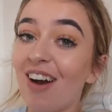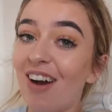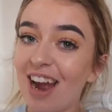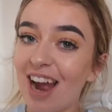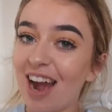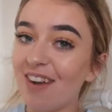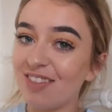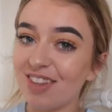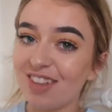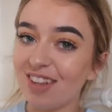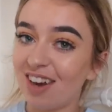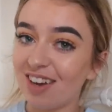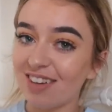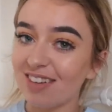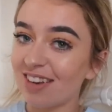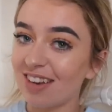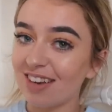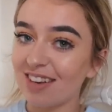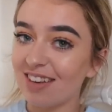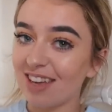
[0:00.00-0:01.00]
I haven't
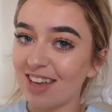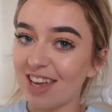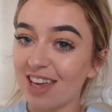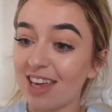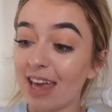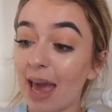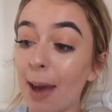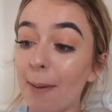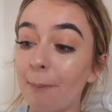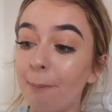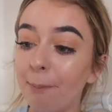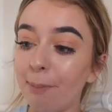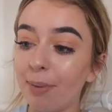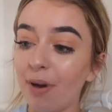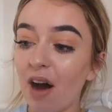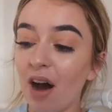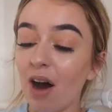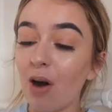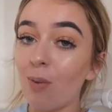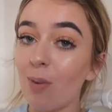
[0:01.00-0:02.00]
started editing it yet.
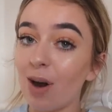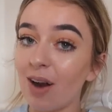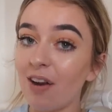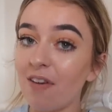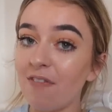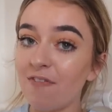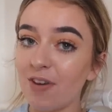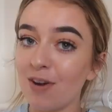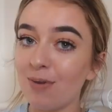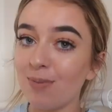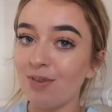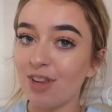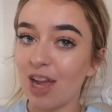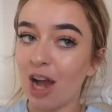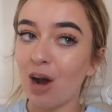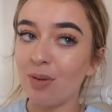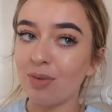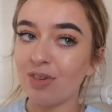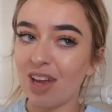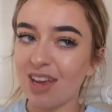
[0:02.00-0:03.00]
But when I filmed it,
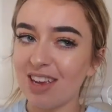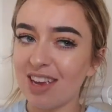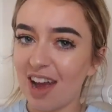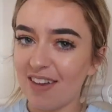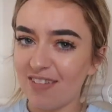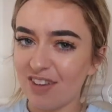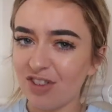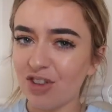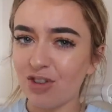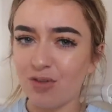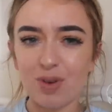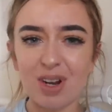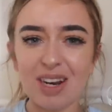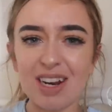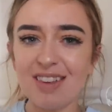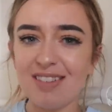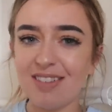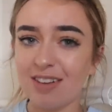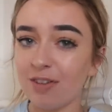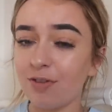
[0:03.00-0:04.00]
I was like, yeah, this is
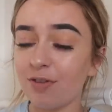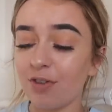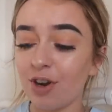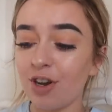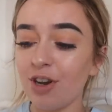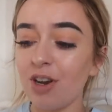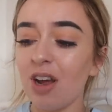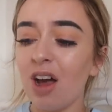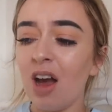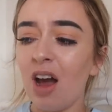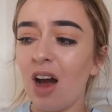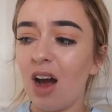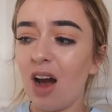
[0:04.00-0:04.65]
really different.